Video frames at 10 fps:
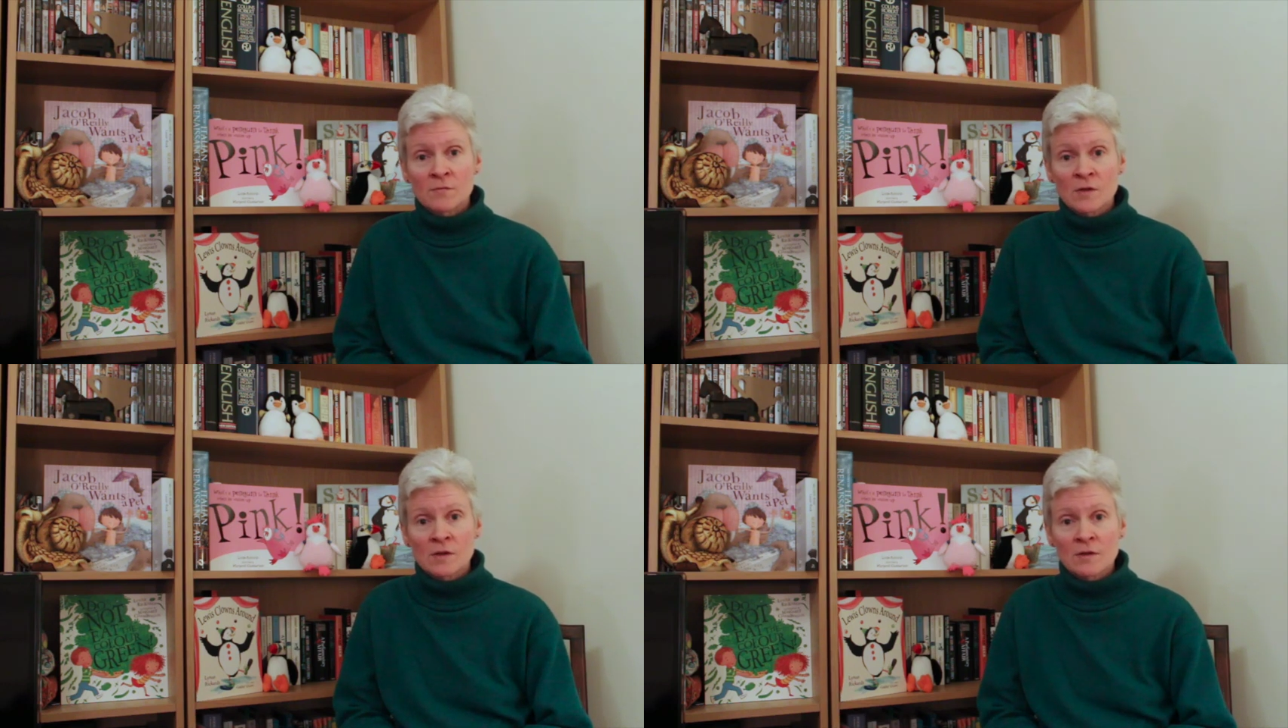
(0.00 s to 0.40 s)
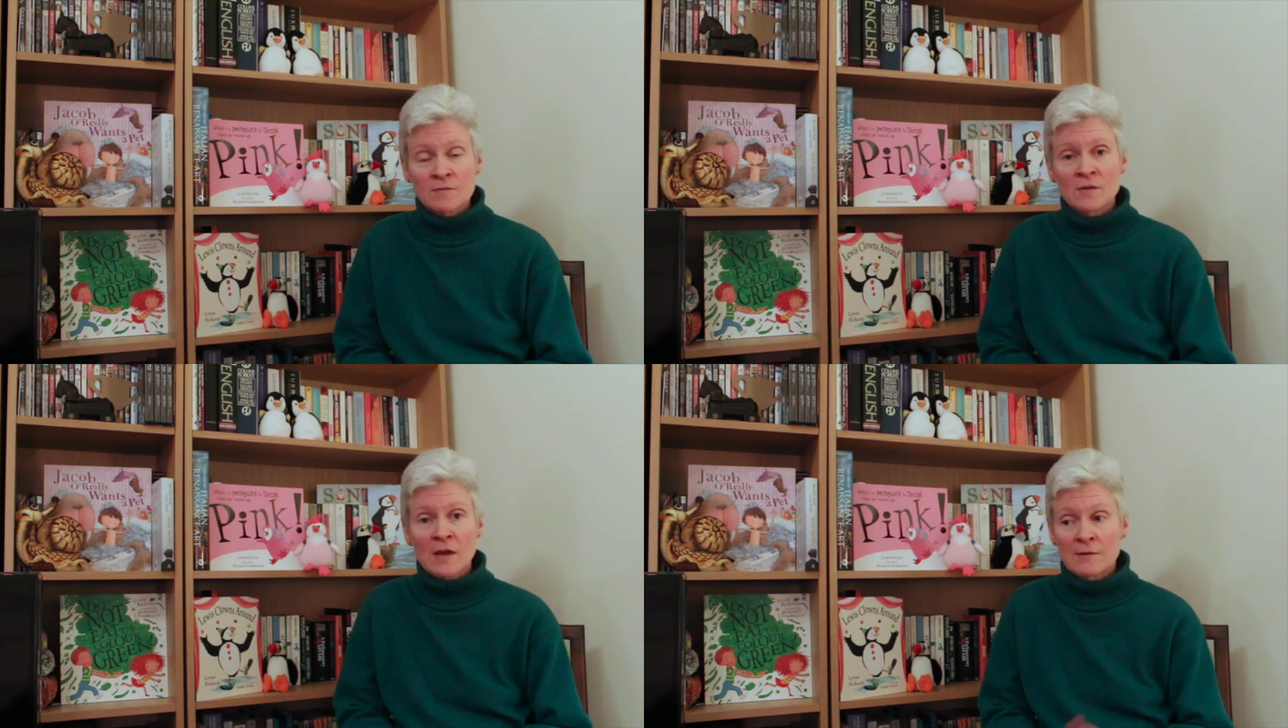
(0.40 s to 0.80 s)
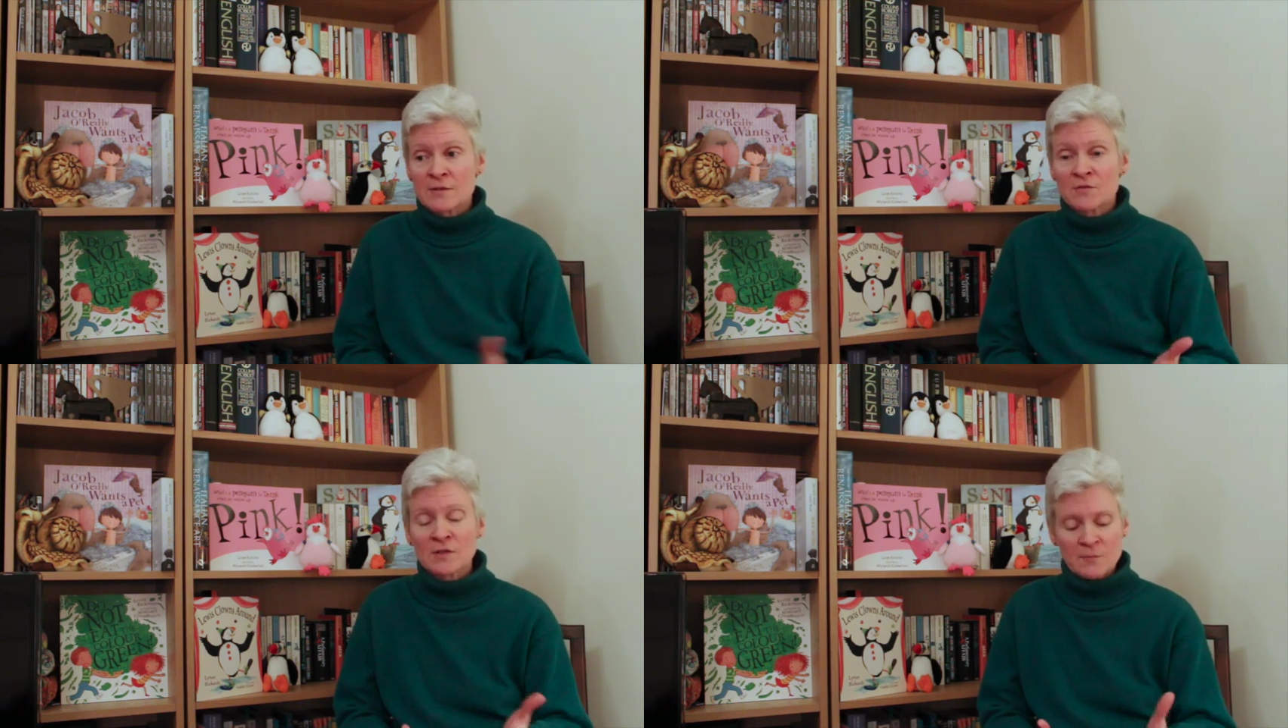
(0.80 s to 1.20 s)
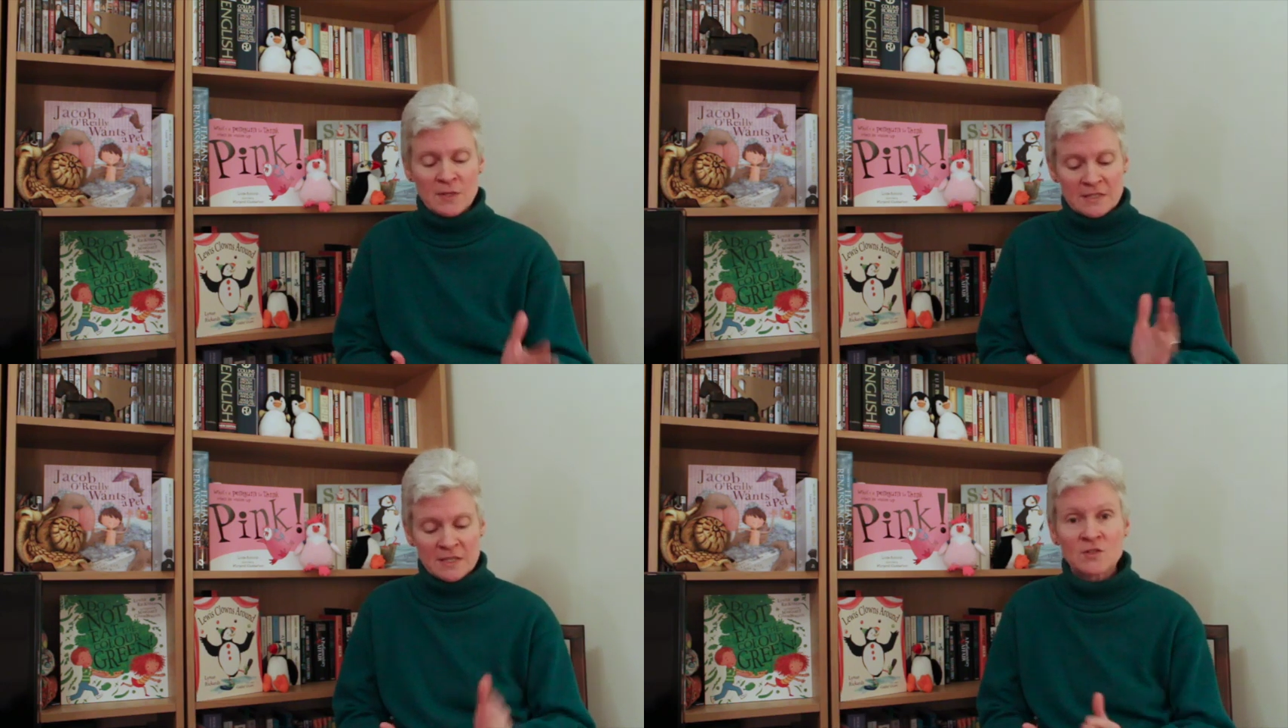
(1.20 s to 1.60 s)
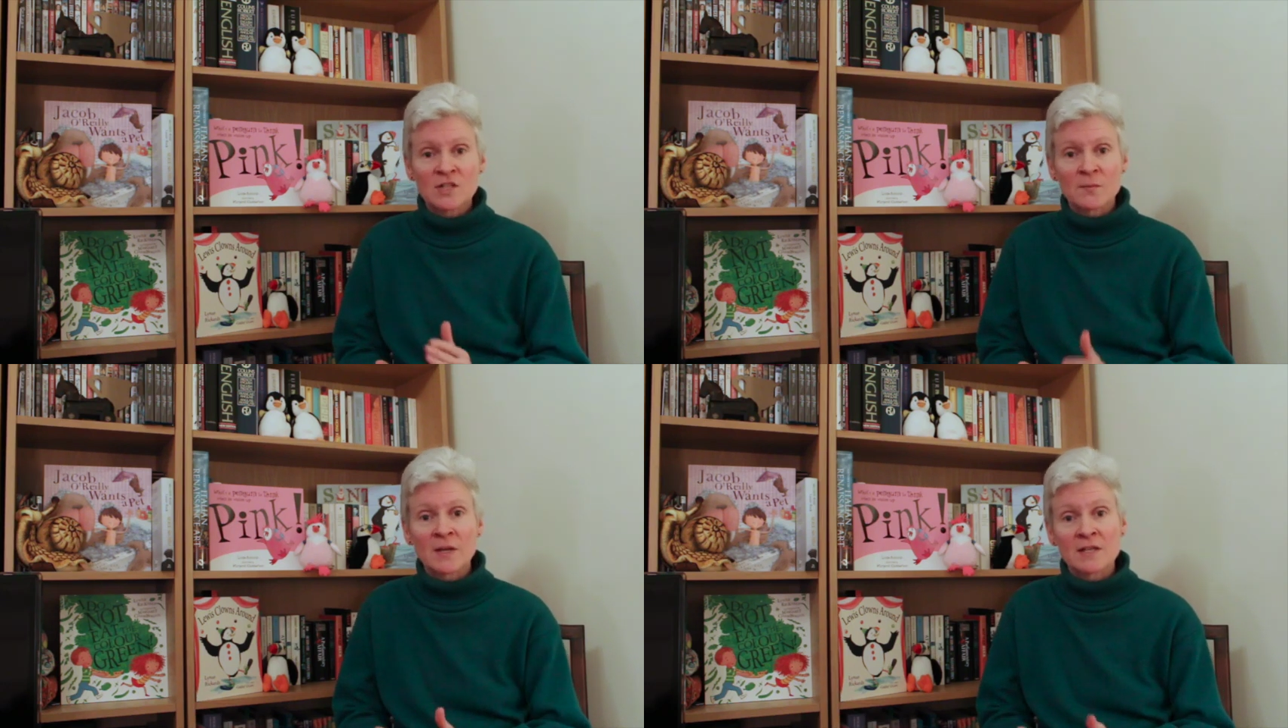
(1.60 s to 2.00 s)
it's
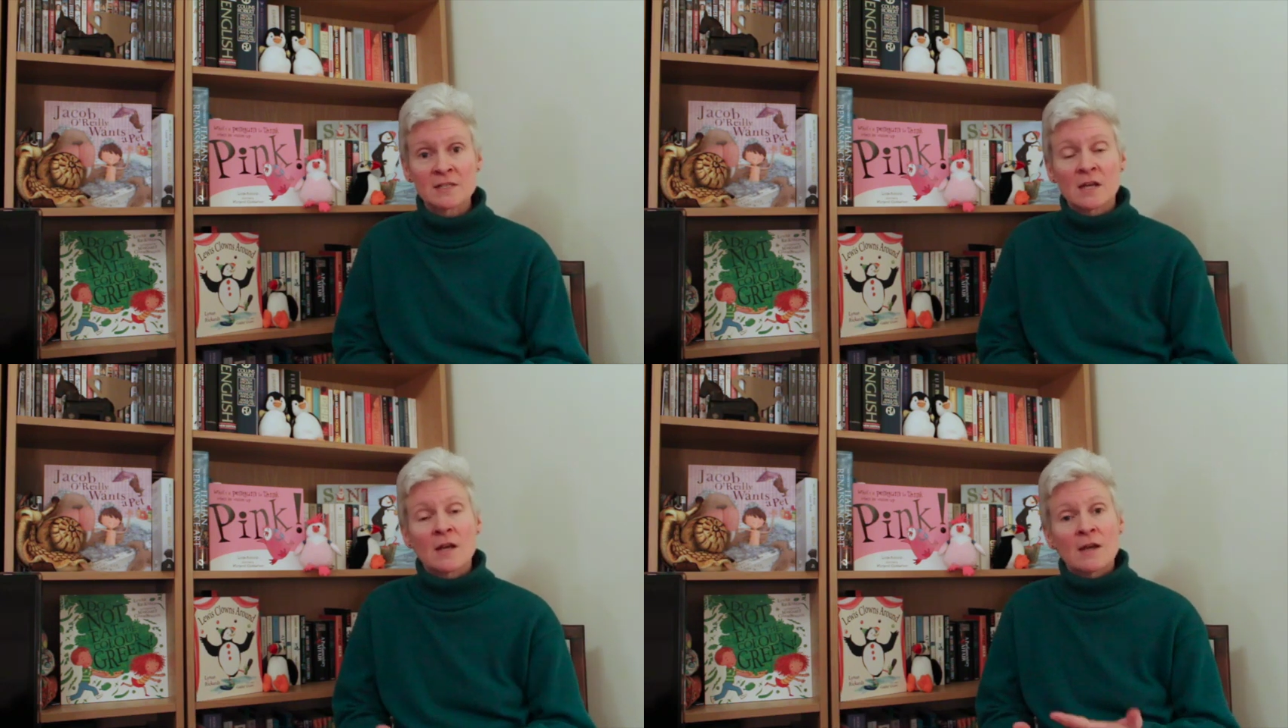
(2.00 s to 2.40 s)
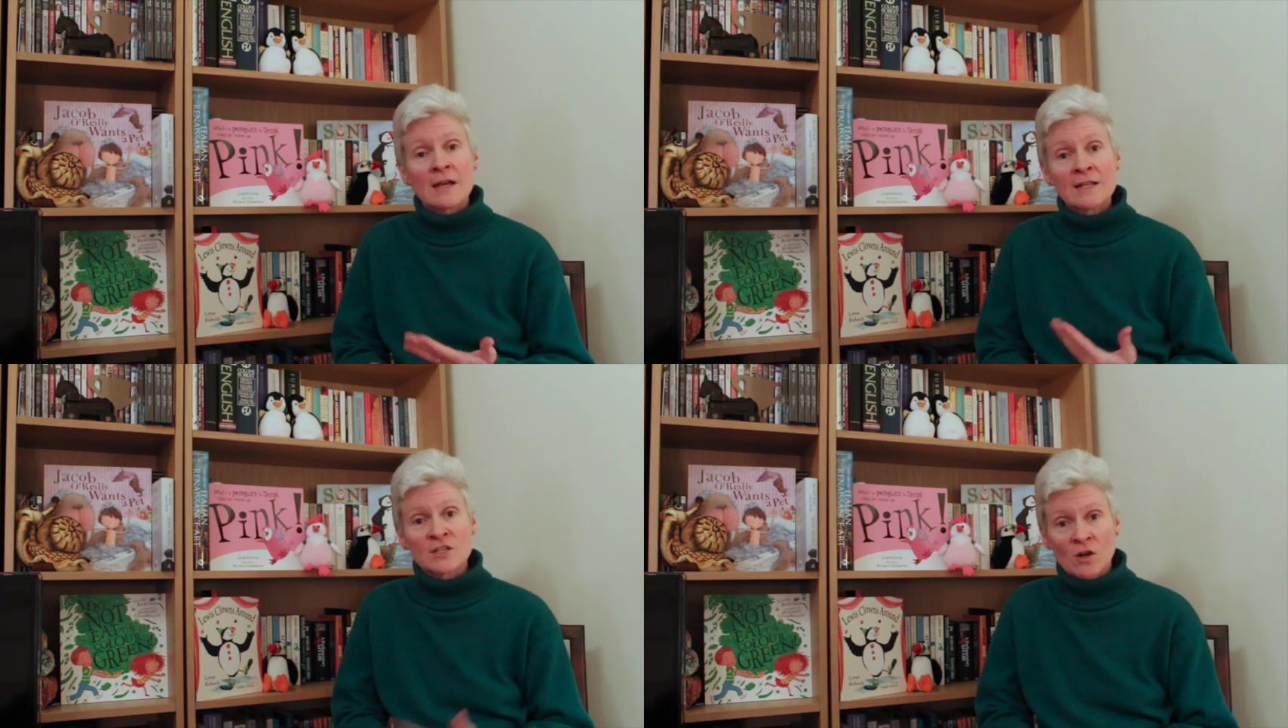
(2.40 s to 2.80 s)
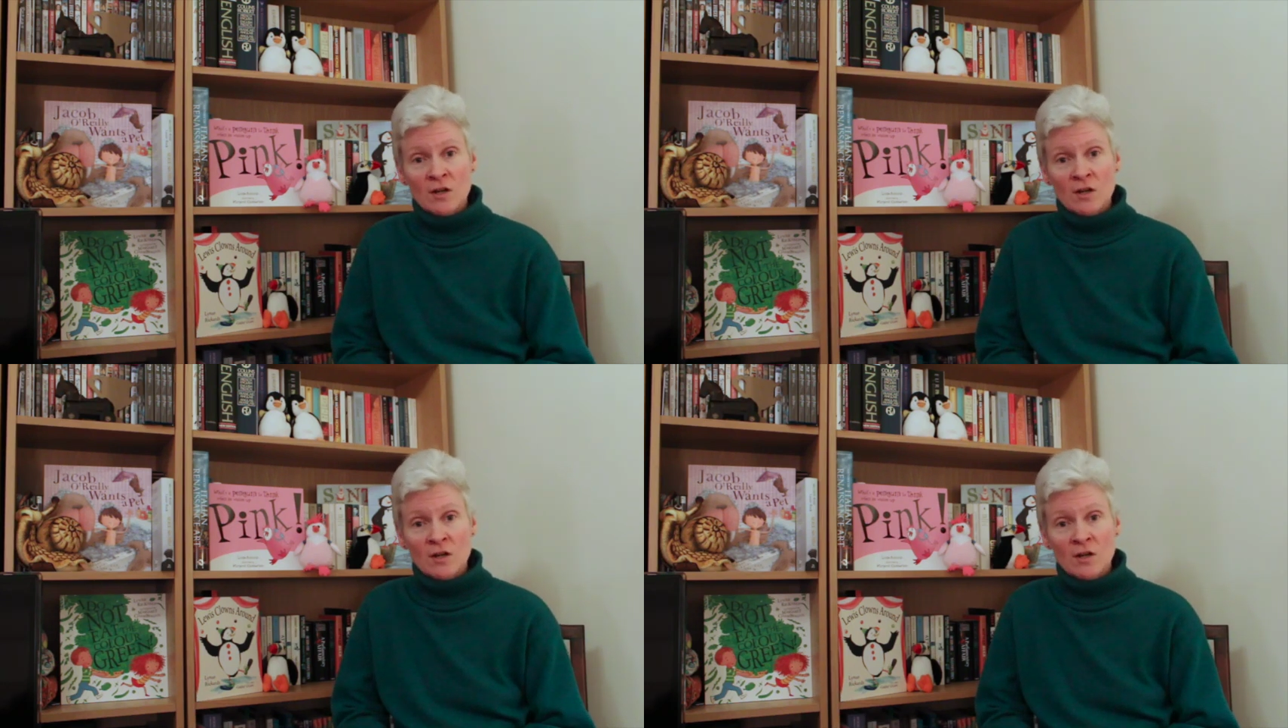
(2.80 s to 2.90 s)
interesting because it